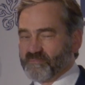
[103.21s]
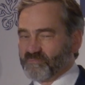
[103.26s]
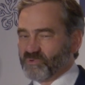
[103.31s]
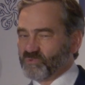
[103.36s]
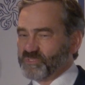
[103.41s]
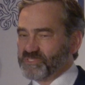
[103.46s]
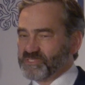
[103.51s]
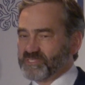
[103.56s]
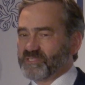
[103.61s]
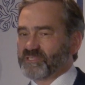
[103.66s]
but
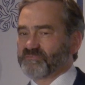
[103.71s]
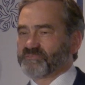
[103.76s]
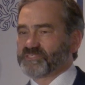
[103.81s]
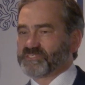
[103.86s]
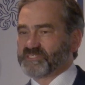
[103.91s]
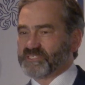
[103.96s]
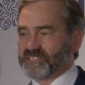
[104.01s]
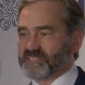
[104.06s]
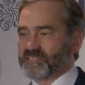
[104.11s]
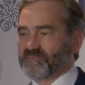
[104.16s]
we still have a
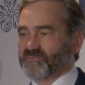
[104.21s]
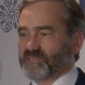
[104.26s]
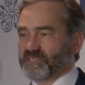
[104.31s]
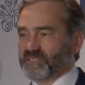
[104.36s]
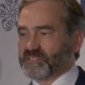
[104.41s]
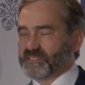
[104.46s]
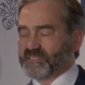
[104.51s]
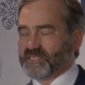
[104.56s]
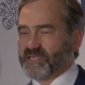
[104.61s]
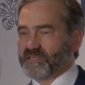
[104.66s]

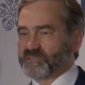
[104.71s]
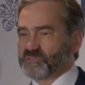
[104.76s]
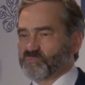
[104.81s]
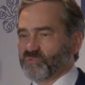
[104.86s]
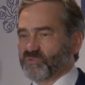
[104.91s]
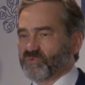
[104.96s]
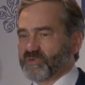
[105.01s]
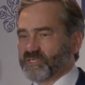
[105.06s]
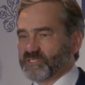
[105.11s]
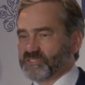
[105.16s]
significant
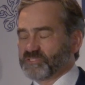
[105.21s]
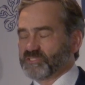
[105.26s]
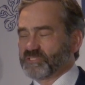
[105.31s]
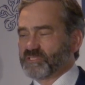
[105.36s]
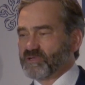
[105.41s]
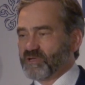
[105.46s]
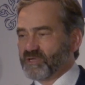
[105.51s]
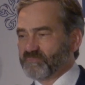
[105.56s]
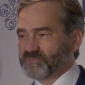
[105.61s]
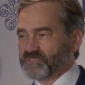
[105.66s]

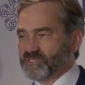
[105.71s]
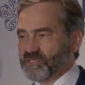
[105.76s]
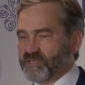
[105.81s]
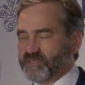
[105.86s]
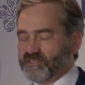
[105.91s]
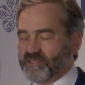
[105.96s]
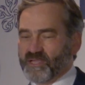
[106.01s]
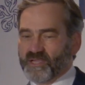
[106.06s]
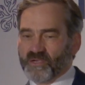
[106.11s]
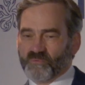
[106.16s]
exploration
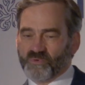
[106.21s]
upside.